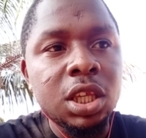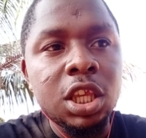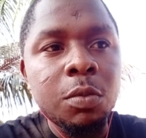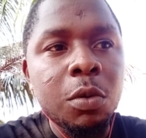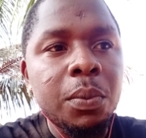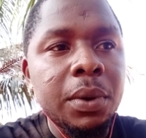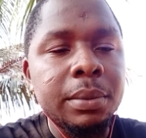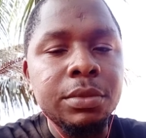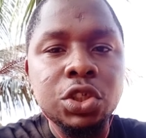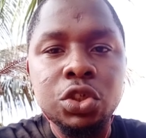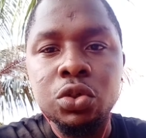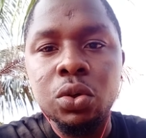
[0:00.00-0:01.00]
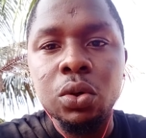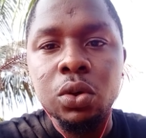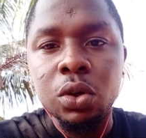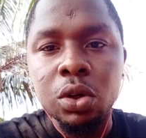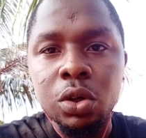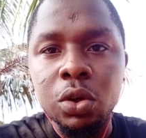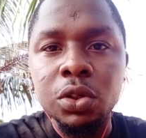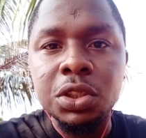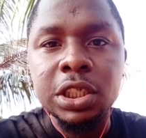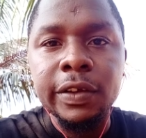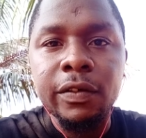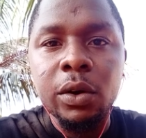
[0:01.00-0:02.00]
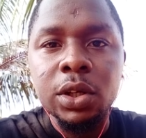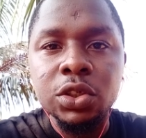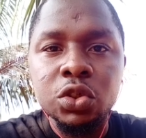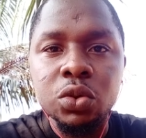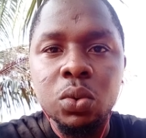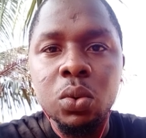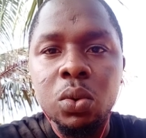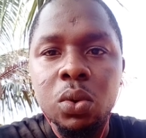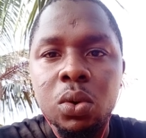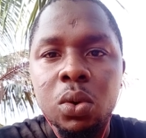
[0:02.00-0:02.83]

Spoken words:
Keep up and be strong. God save our soul.